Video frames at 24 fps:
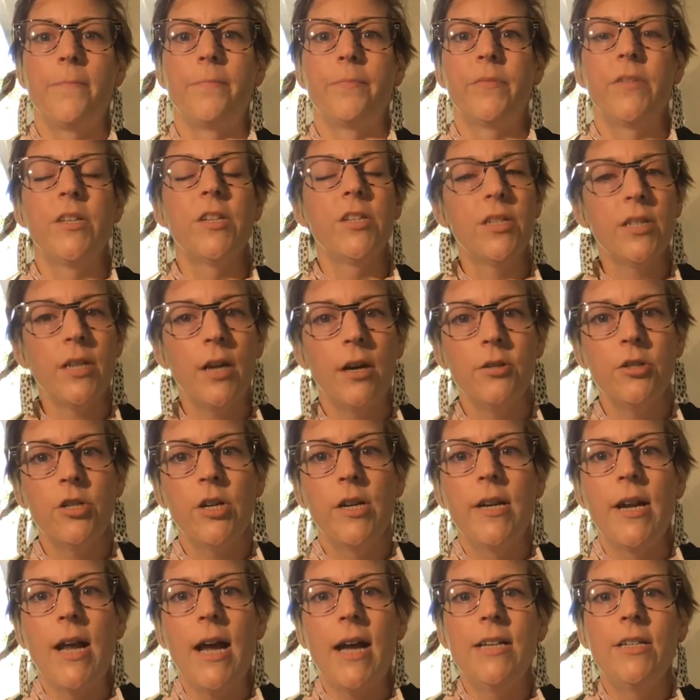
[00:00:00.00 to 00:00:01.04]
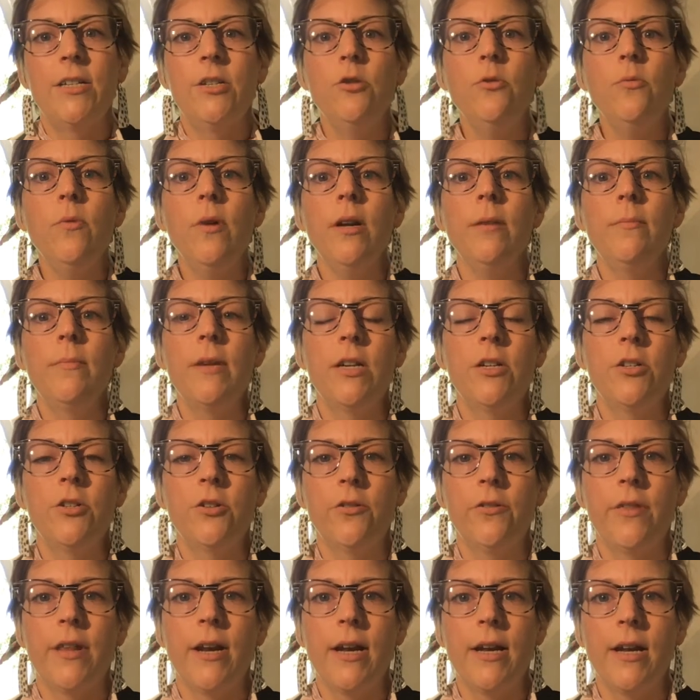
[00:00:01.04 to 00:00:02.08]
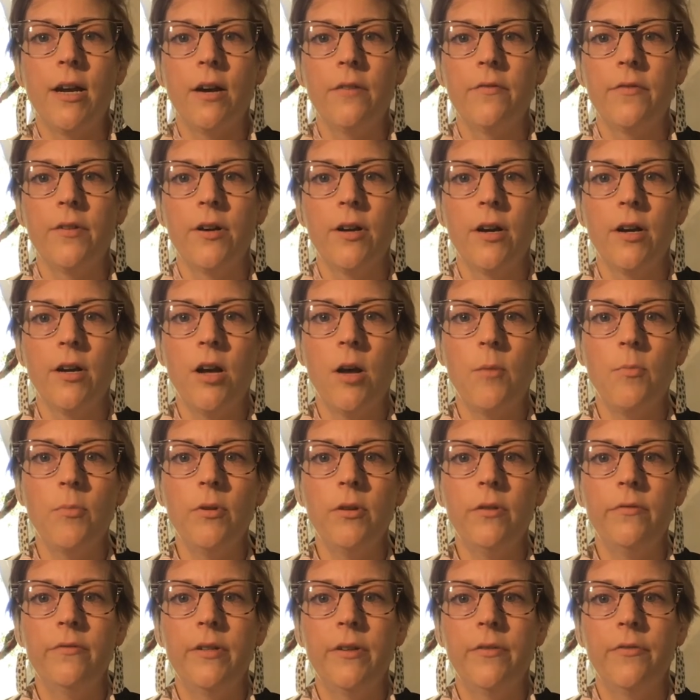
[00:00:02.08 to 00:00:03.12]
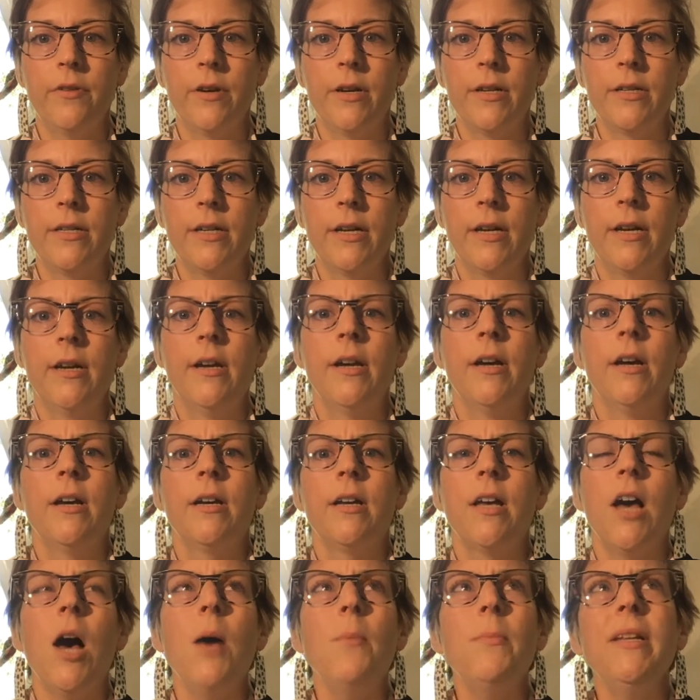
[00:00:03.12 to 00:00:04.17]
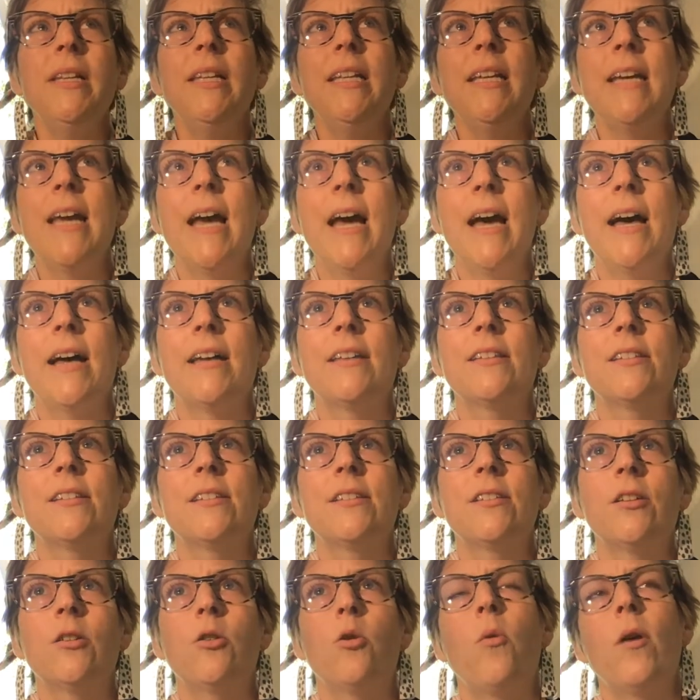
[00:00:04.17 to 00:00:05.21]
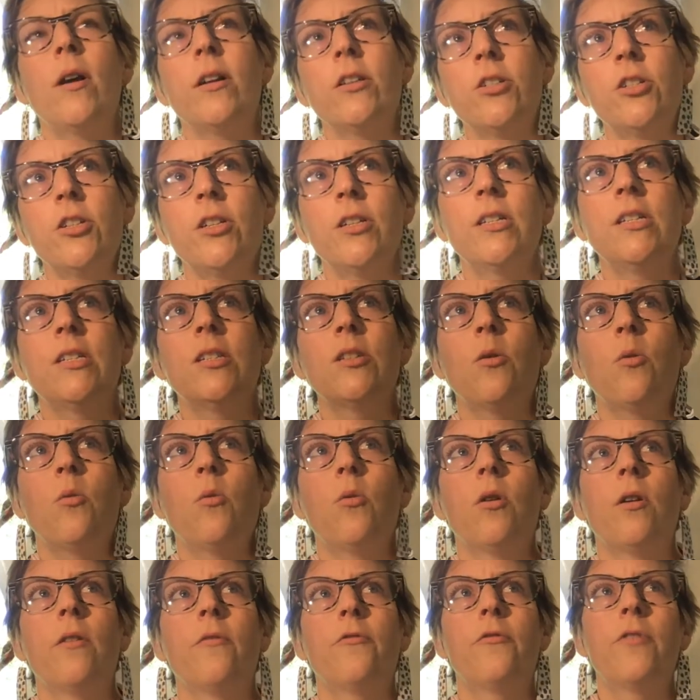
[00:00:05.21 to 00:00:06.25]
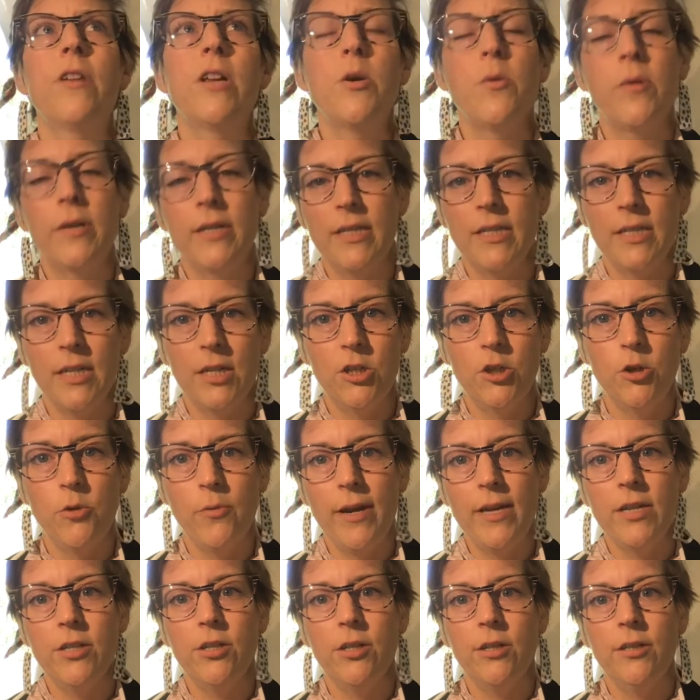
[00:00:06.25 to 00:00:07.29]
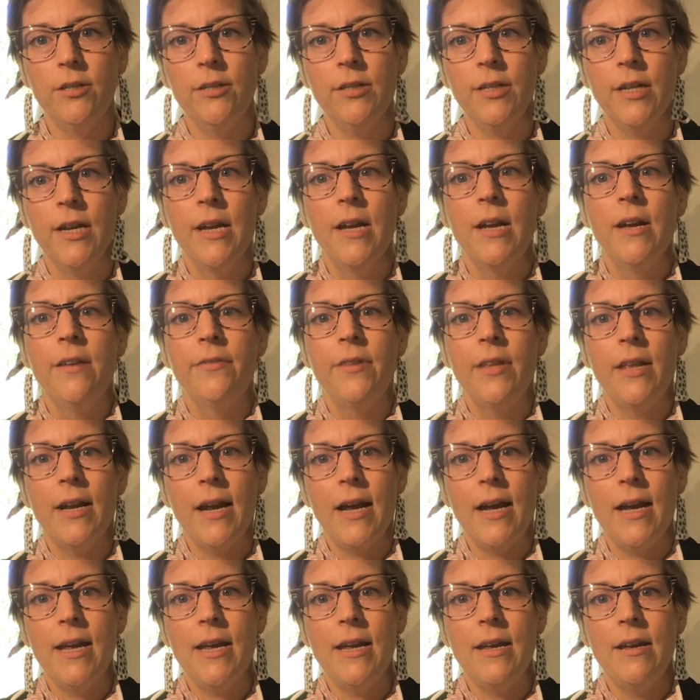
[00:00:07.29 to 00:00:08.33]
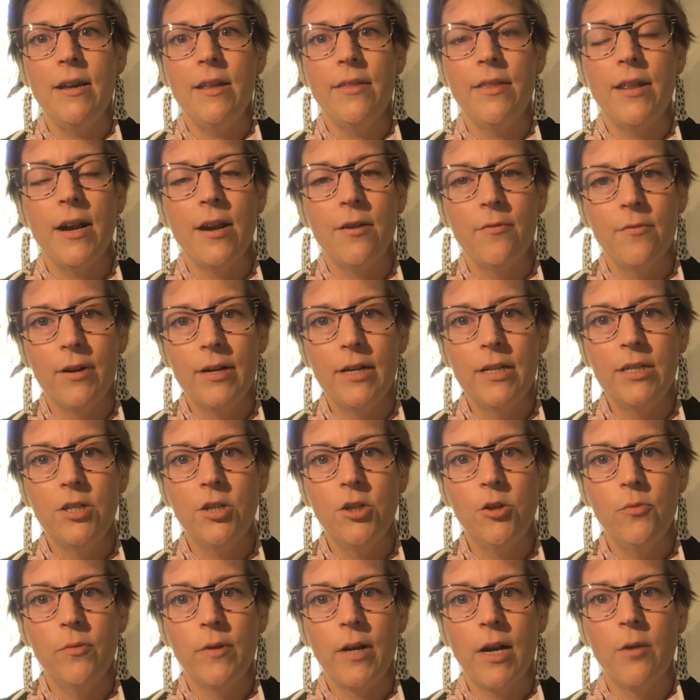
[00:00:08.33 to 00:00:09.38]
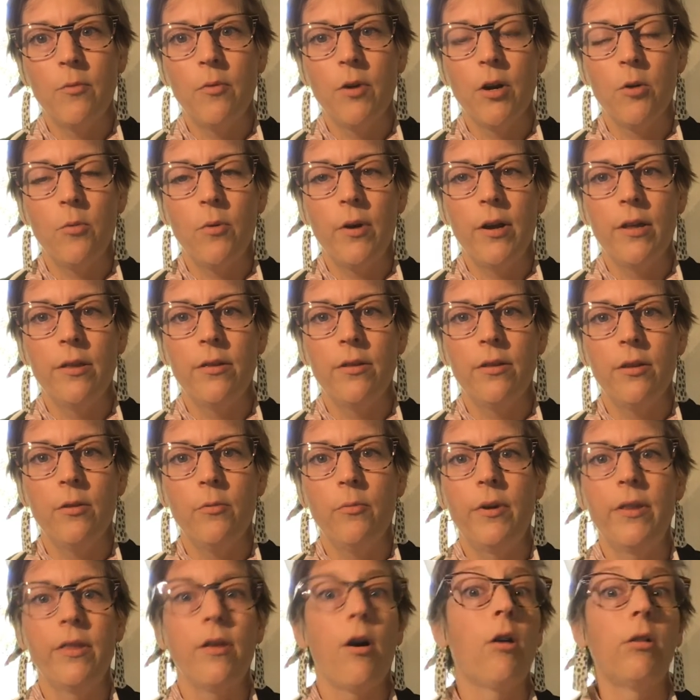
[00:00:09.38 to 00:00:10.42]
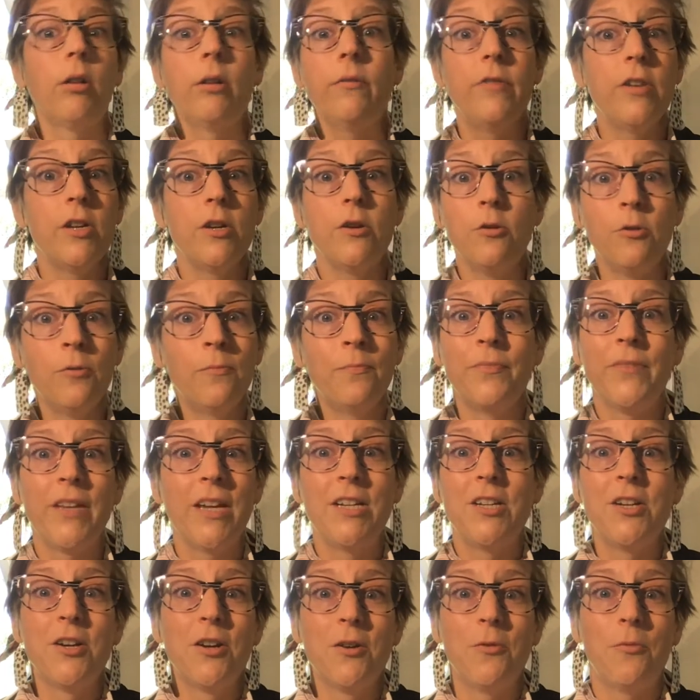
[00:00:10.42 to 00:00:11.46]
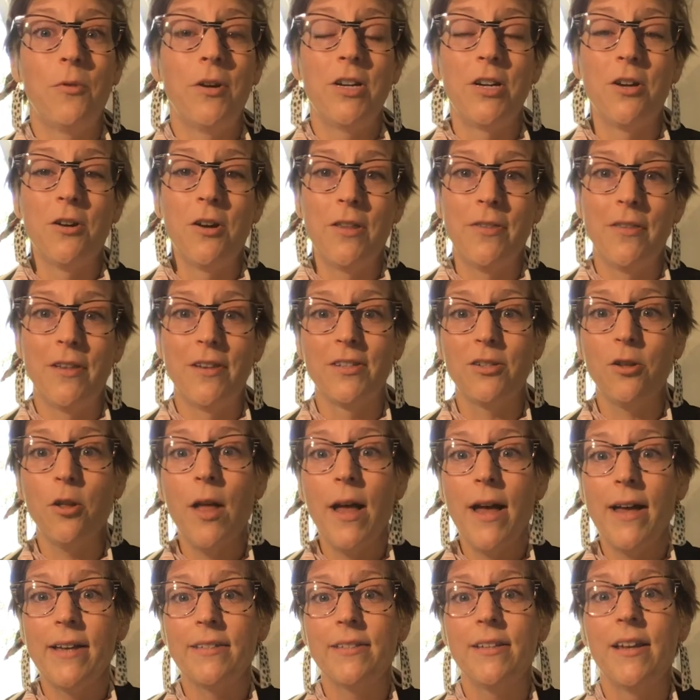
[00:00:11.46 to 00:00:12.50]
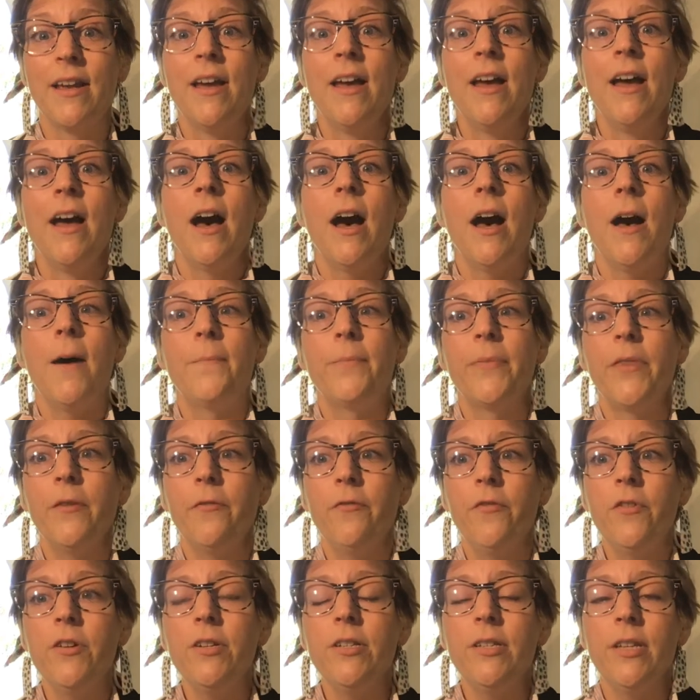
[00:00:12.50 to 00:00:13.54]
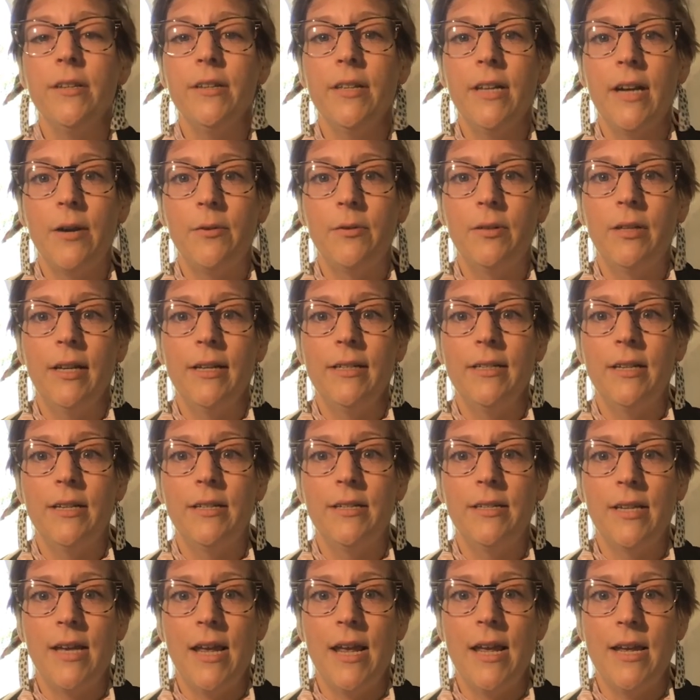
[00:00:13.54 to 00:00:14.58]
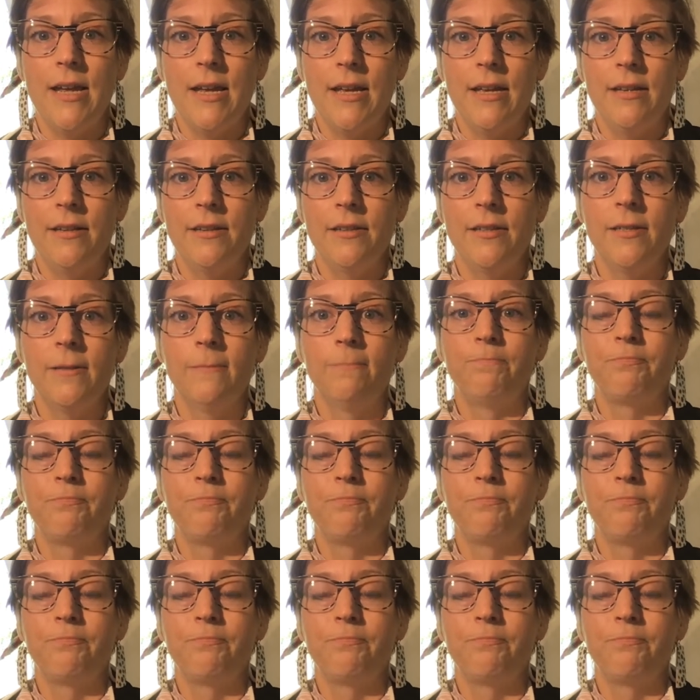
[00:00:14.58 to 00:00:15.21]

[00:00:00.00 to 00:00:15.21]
discussion, I do want to make sure that I cover a couple of different commonly asked questions or frequent situations that I run into when I work with all of you when you're in this class. The first thing that I would like to say is,